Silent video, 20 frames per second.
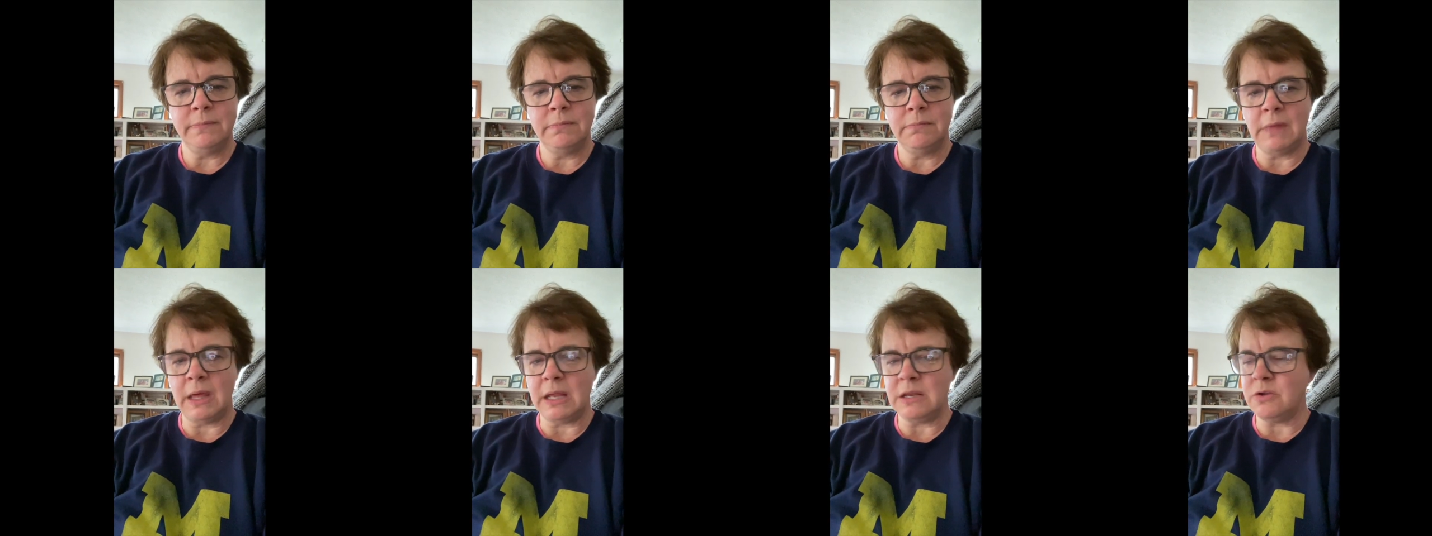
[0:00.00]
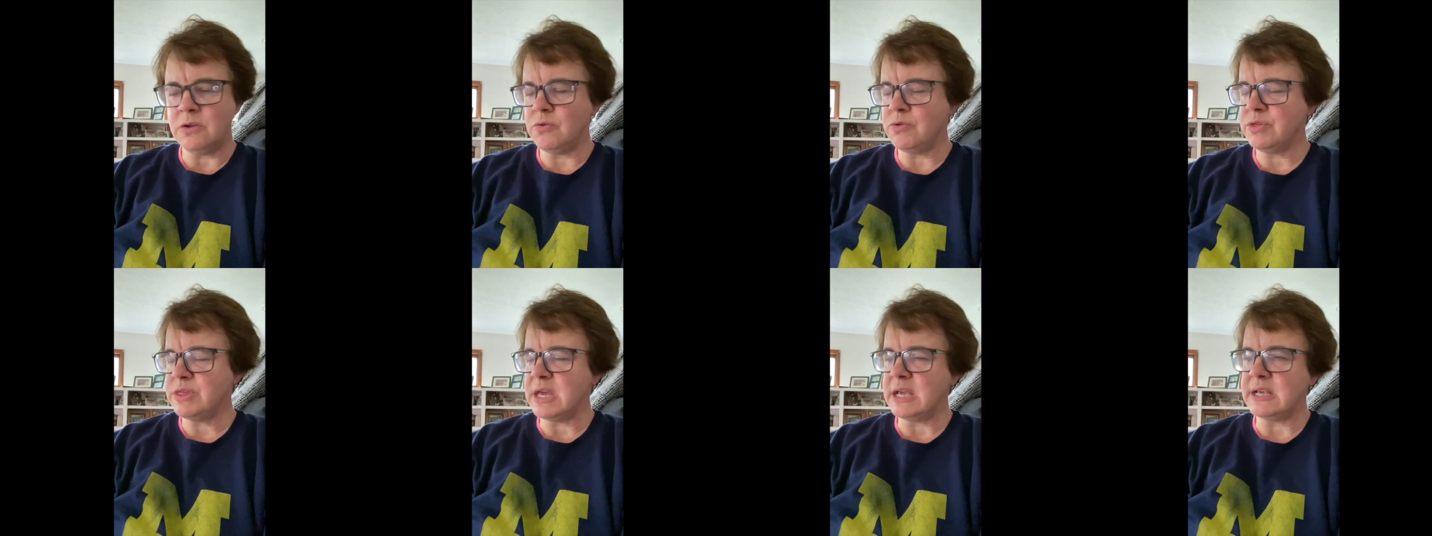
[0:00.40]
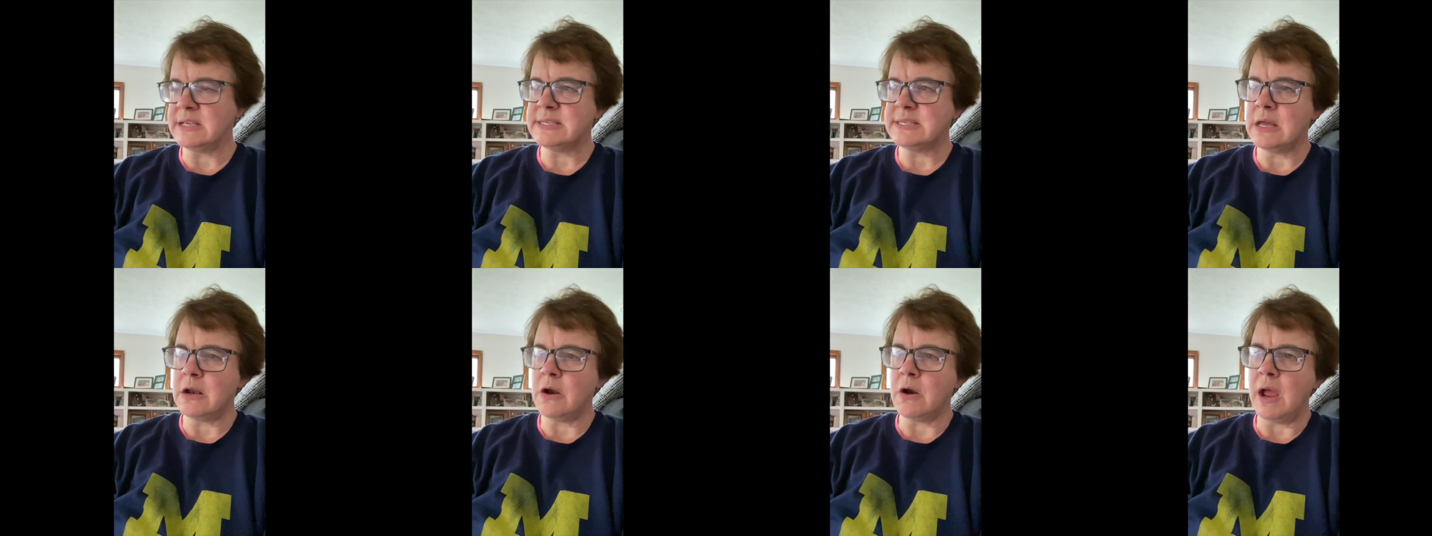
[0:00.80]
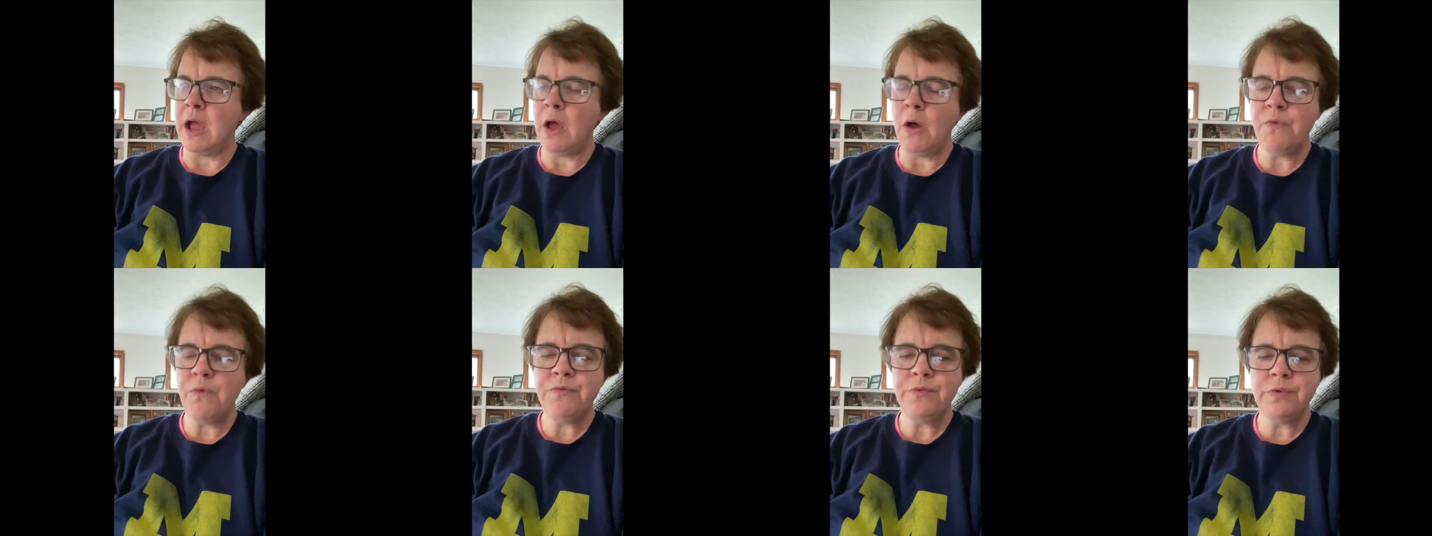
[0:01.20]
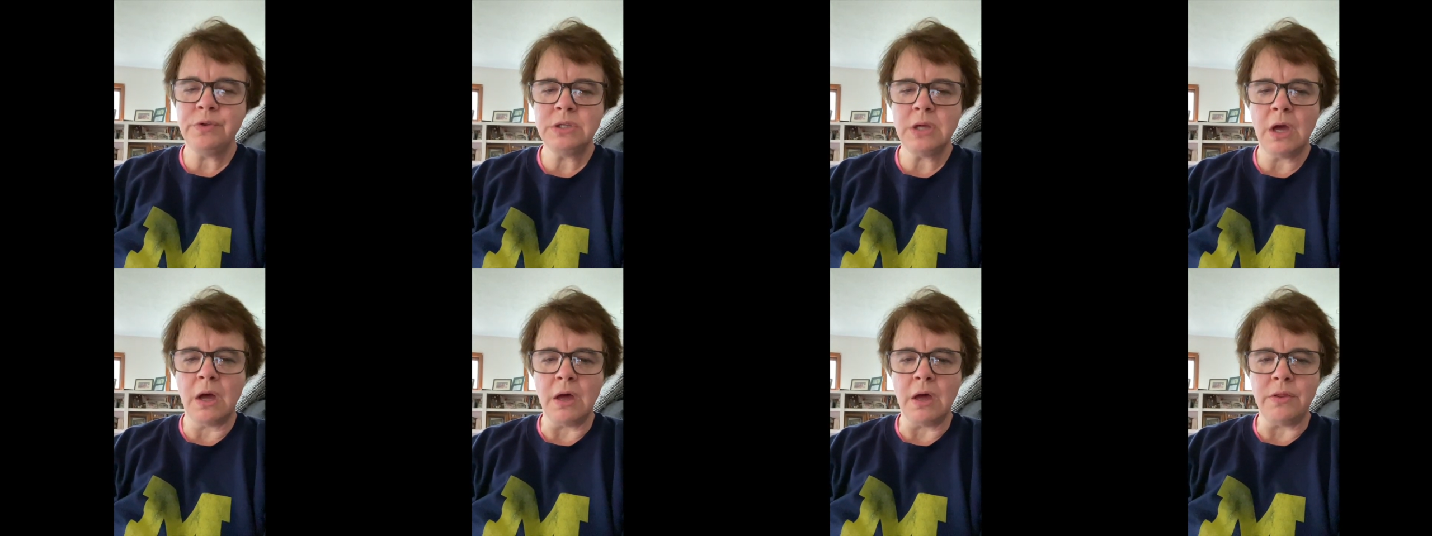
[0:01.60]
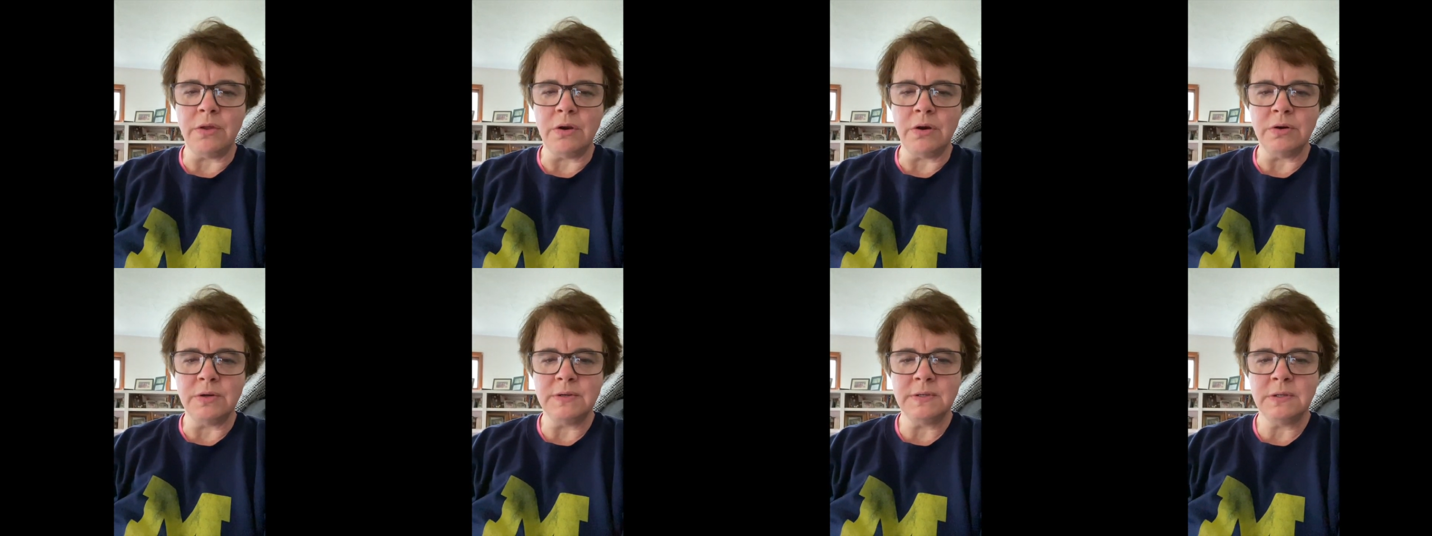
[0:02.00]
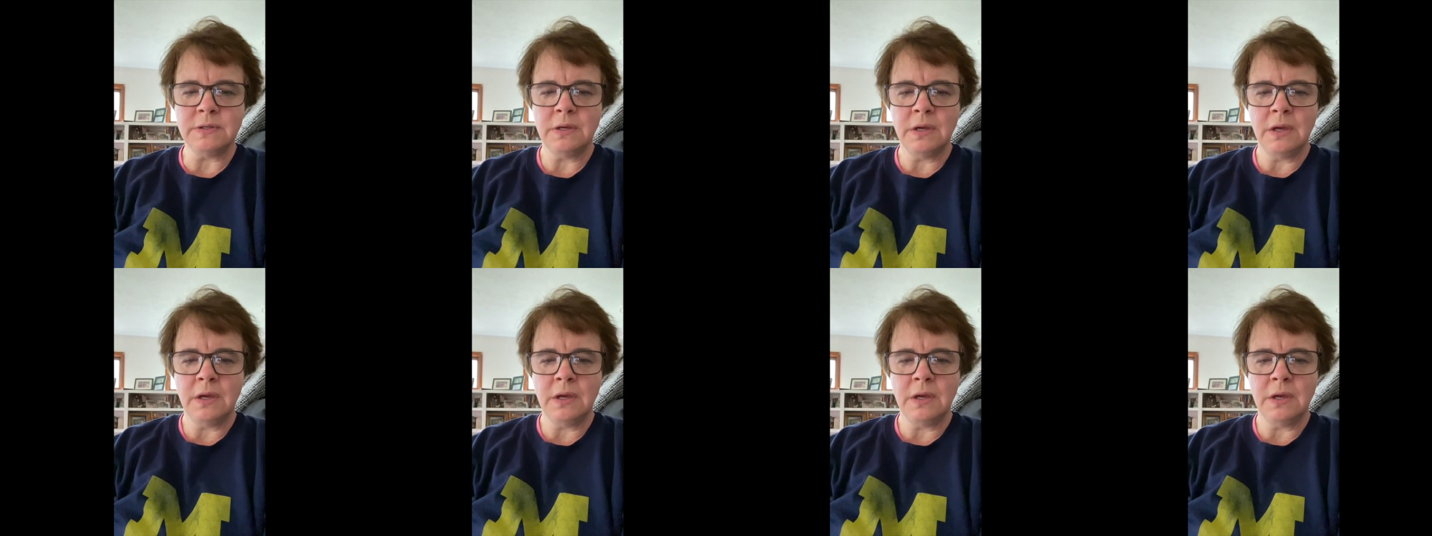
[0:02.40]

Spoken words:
They do things that are helpful to others.